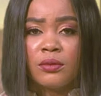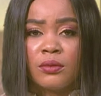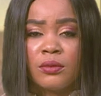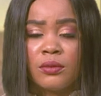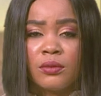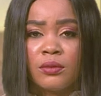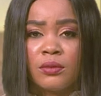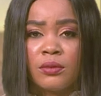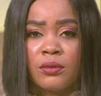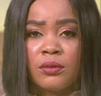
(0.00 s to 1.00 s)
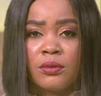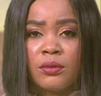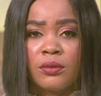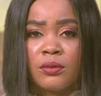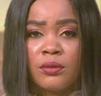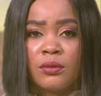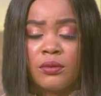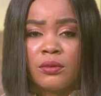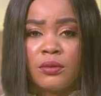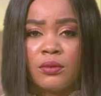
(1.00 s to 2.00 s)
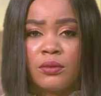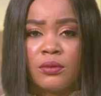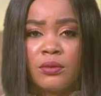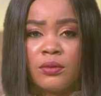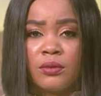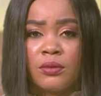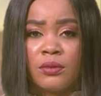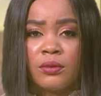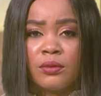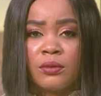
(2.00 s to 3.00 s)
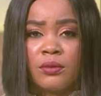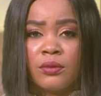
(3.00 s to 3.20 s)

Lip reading: [no speech]